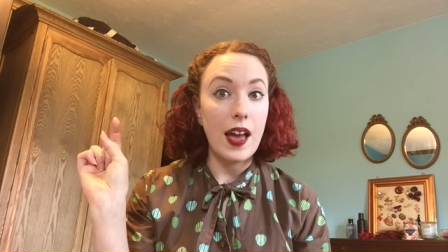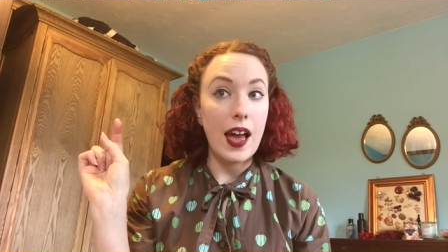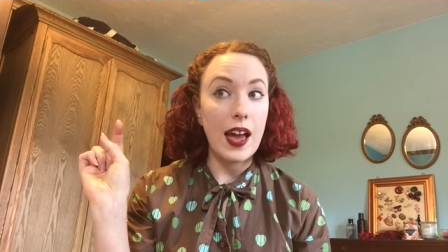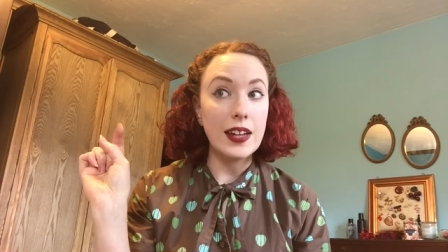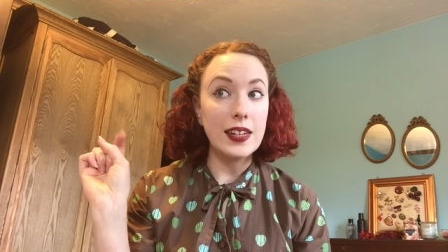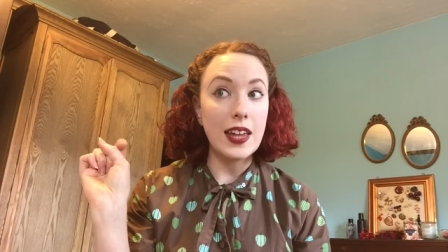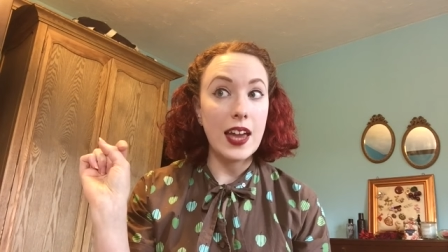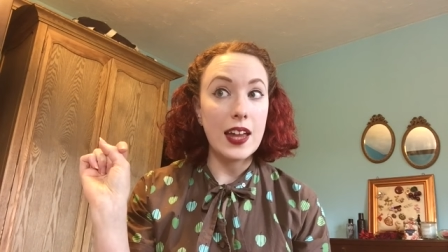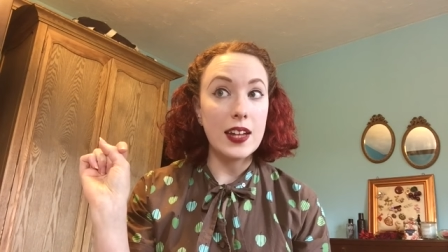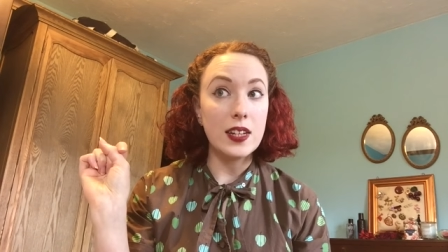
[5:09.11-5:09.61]

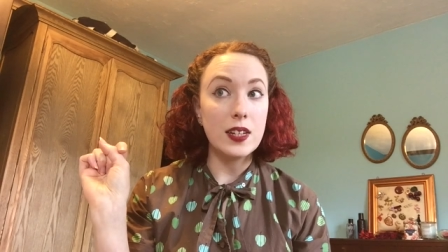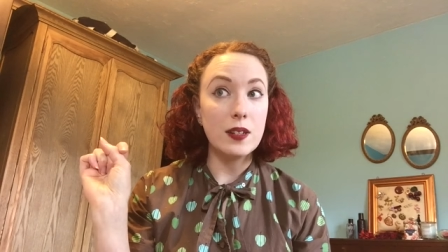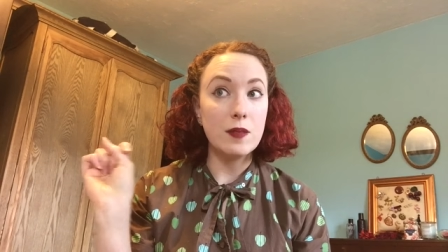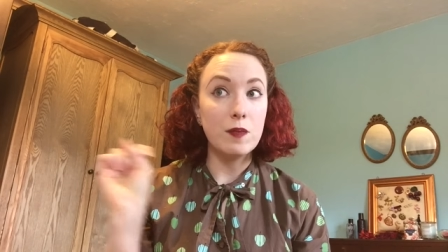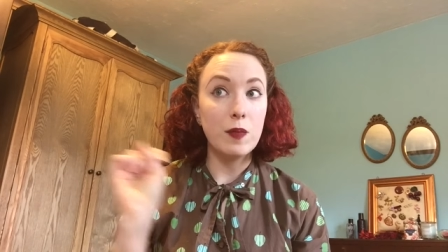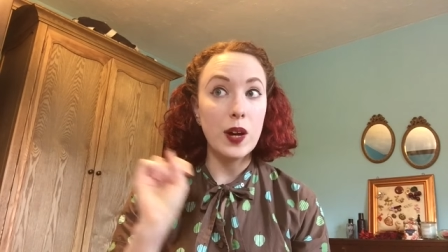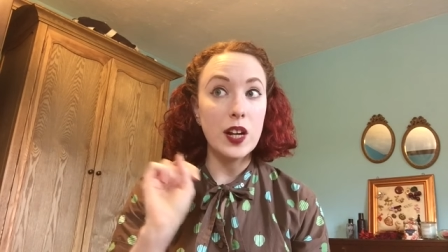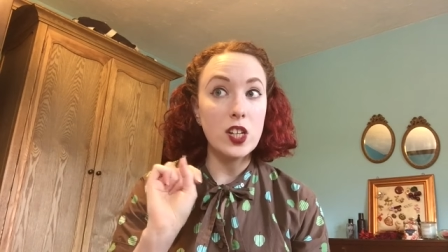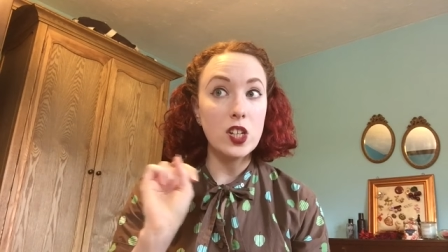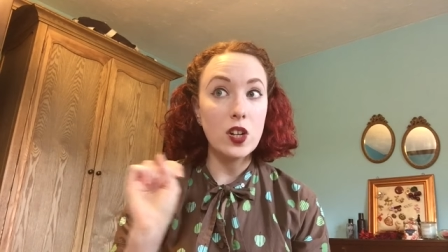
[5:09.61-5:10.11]
And yet
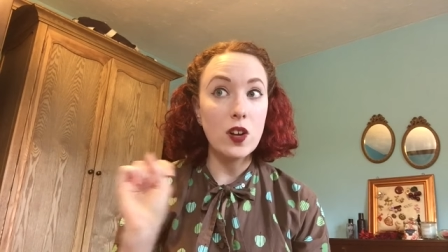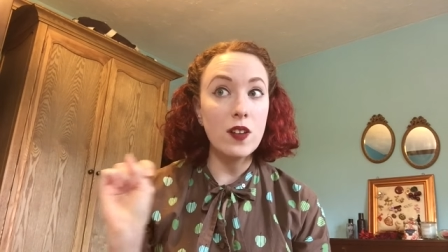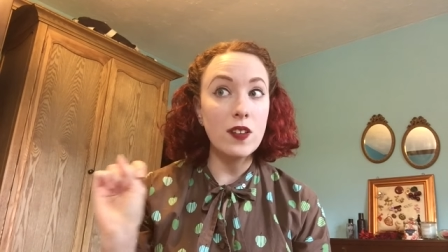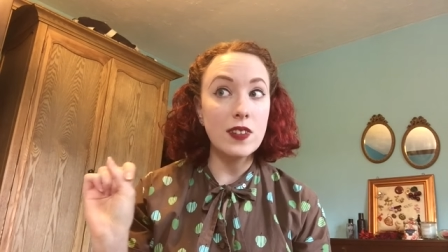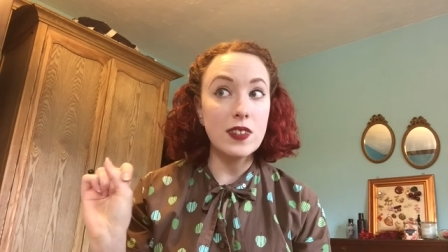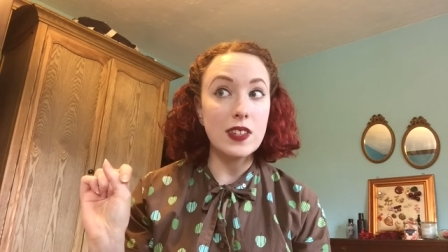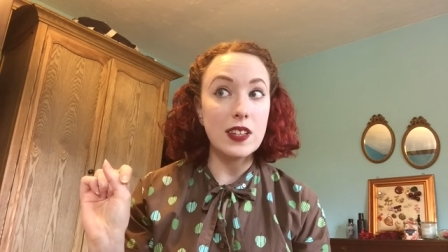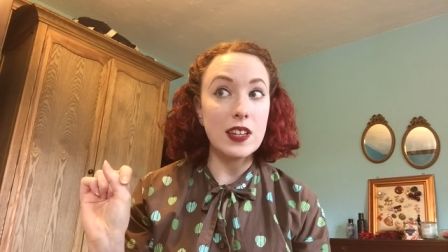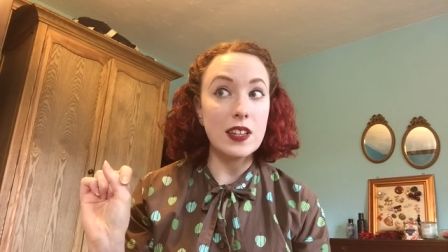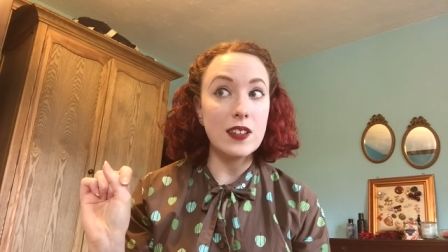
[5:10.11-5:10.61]
my
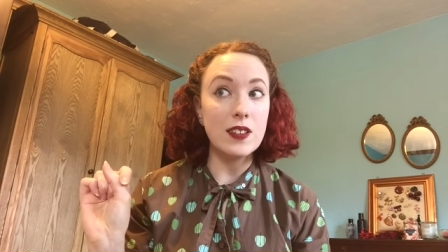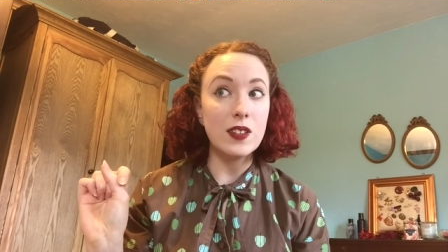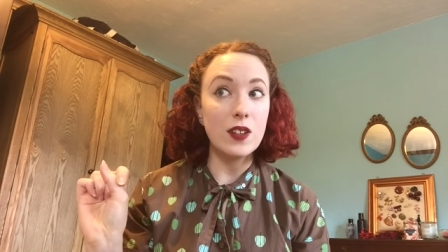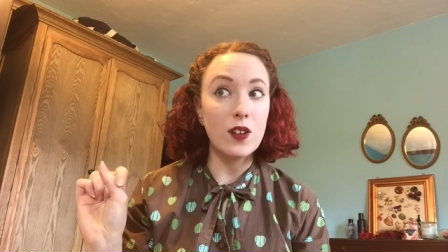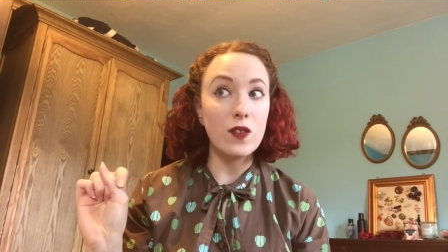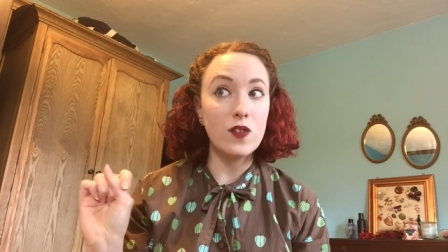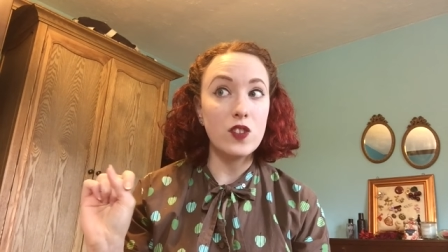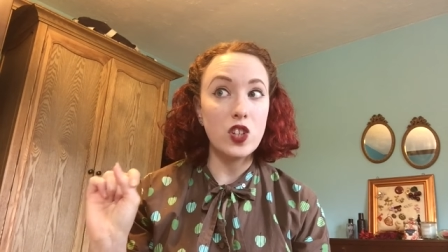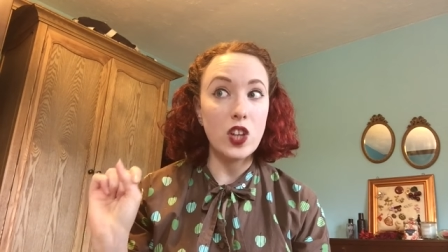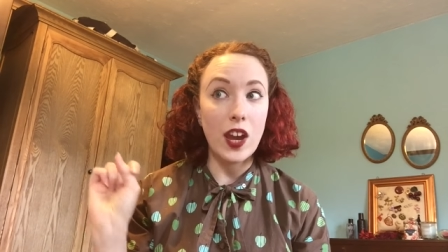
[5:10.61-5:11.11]
chances
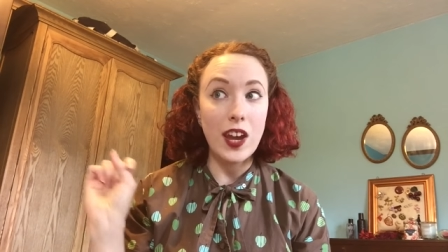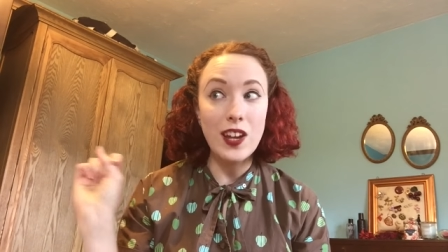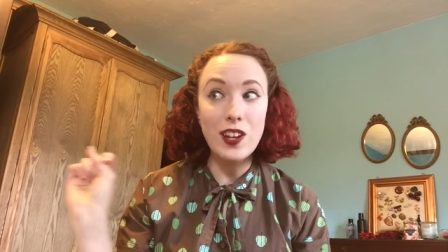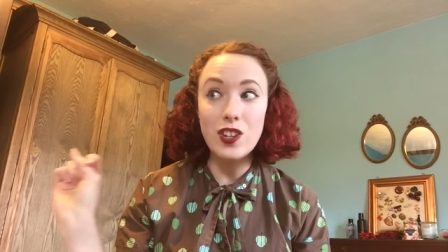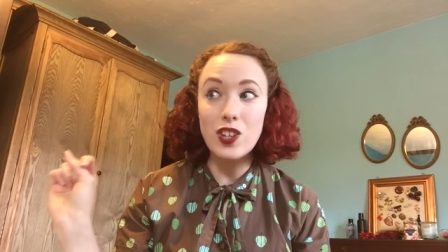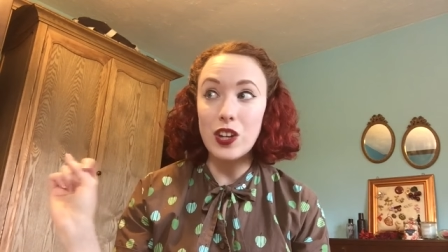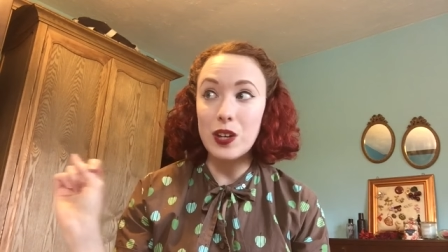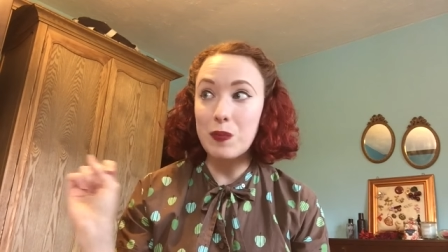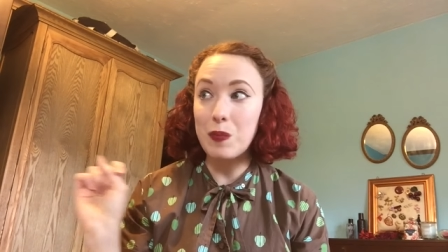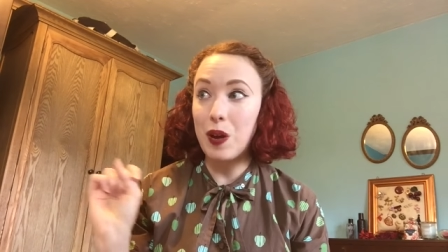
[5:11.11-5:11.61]
of
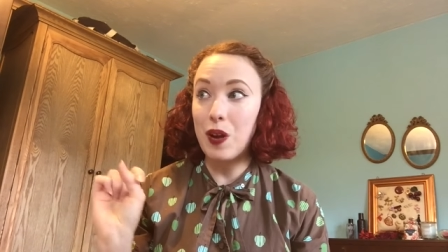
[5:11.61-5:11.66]
changing